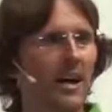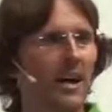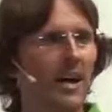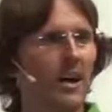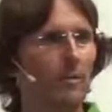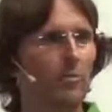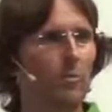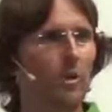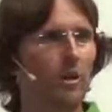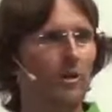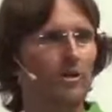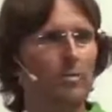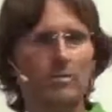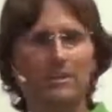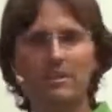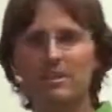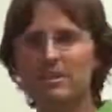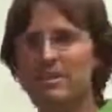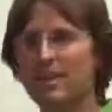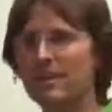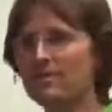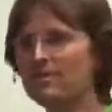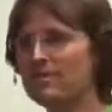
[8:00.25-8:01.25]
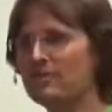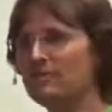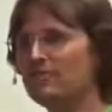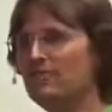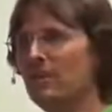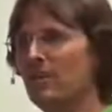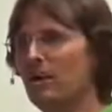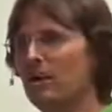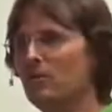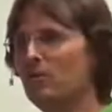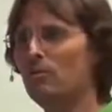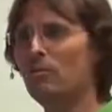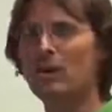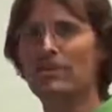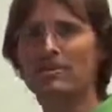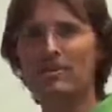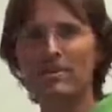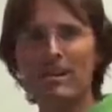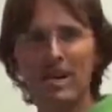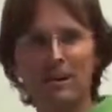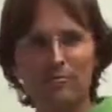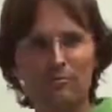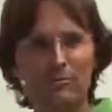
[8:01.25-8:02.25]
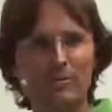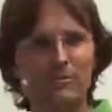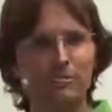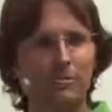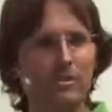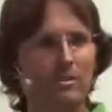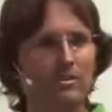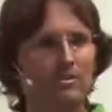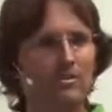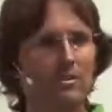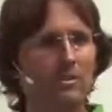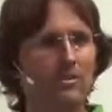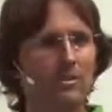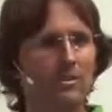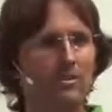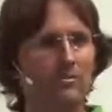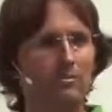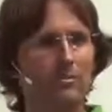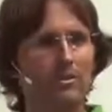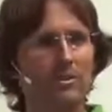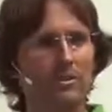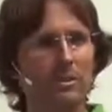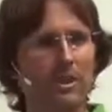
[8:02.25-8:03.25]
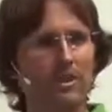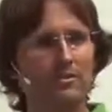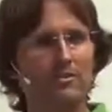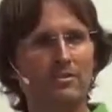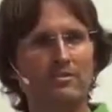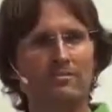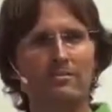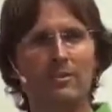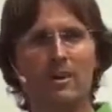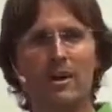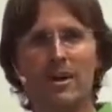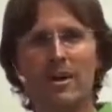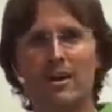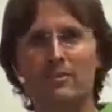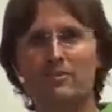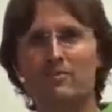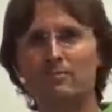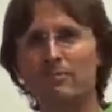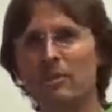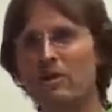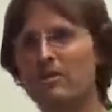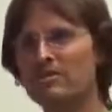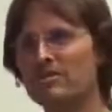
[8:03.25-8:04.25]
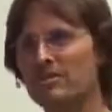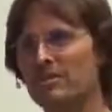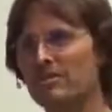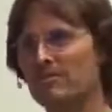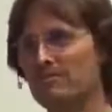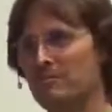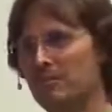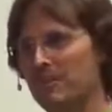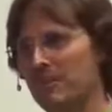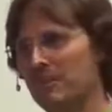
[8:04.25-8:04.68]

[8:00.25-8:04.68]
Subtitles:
are what you would classify, or what the average person on earth would classify as positive